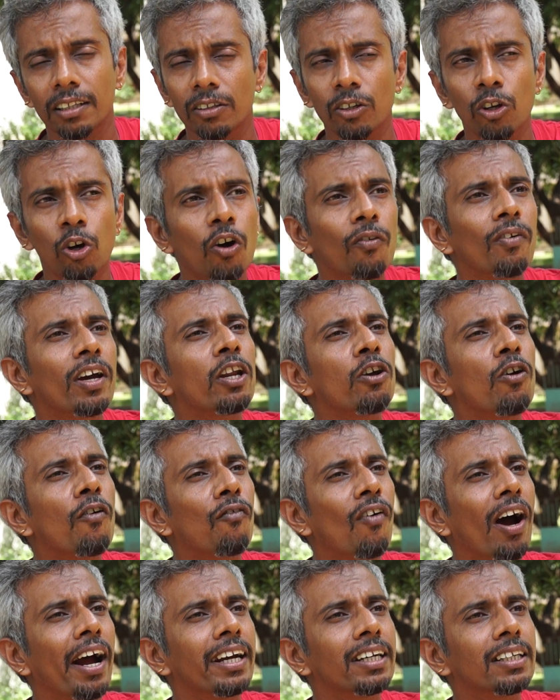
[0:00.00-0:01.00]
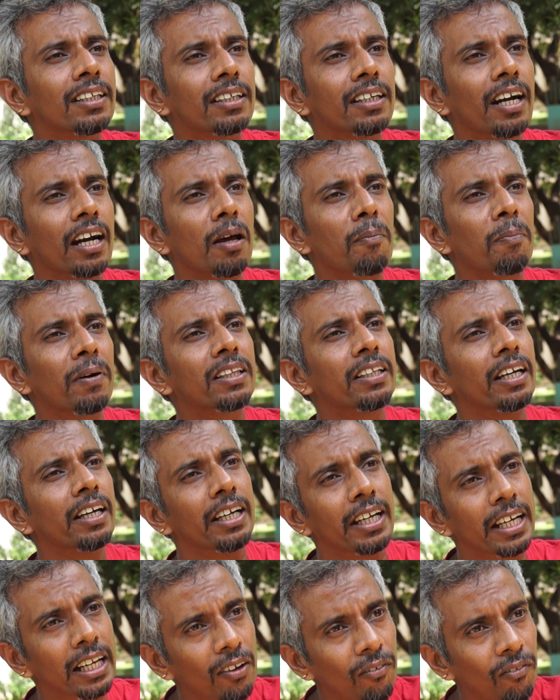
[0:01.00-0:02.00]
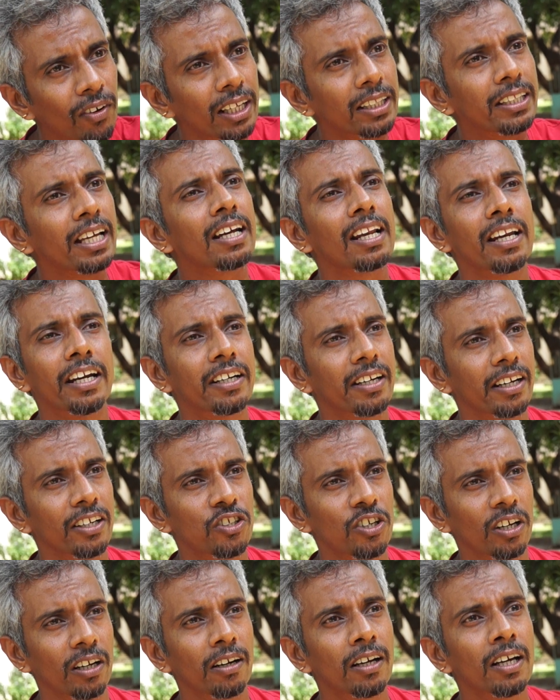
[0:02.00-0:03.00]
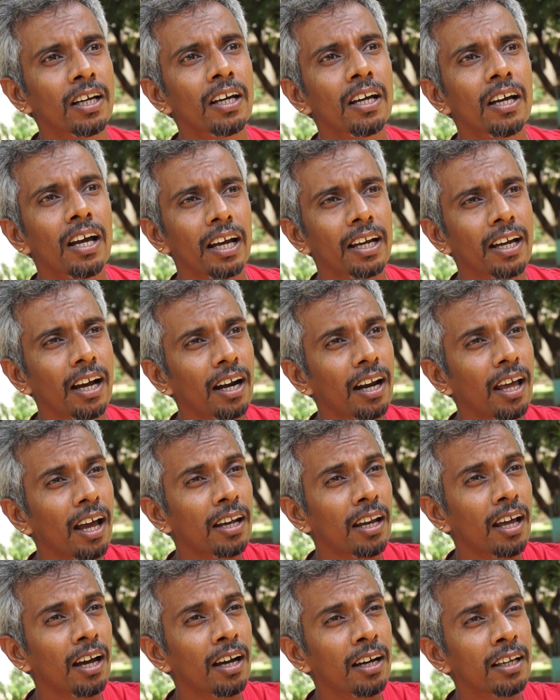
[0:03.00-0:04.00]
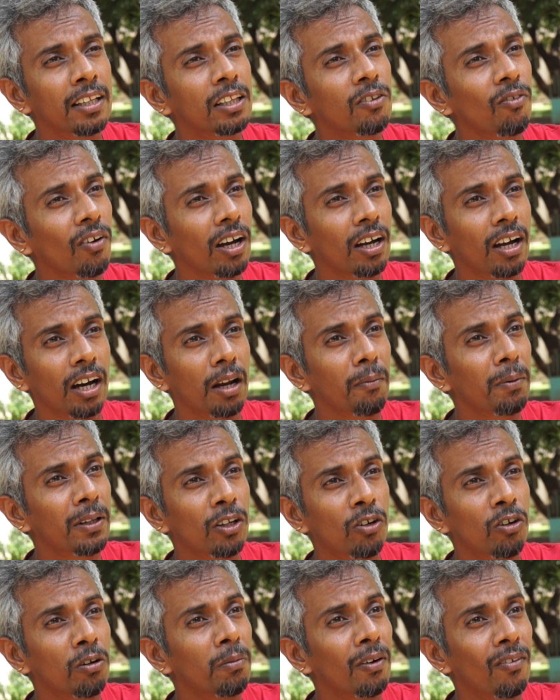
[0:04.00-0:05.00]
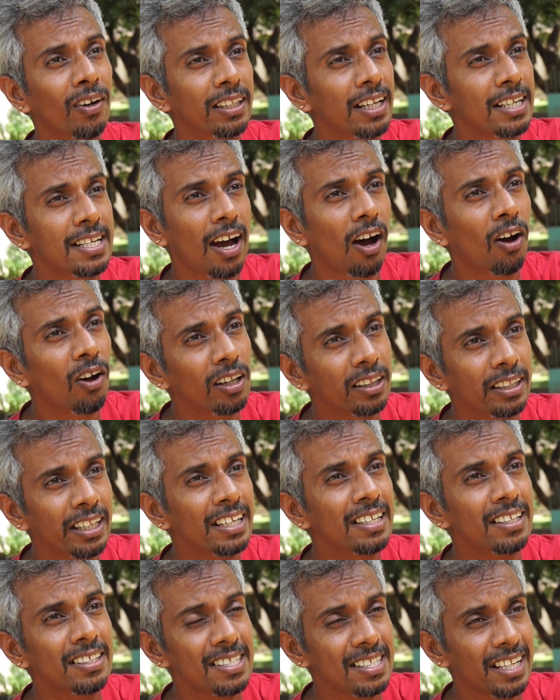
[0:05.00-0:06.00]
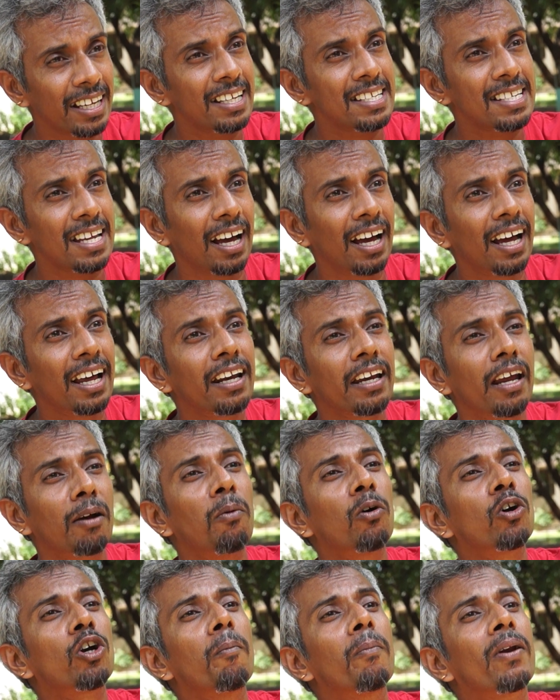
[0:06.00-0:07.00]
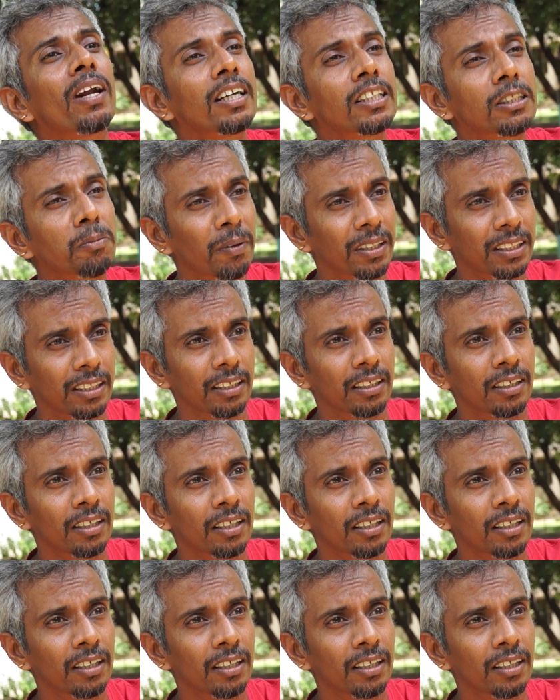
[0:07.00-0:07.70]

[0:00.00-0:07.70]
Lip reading: Nowhere you find Ganapathi in Vedic literature. Gananantva, Ganapati Kumbhava, that all these things are about Brihaspati.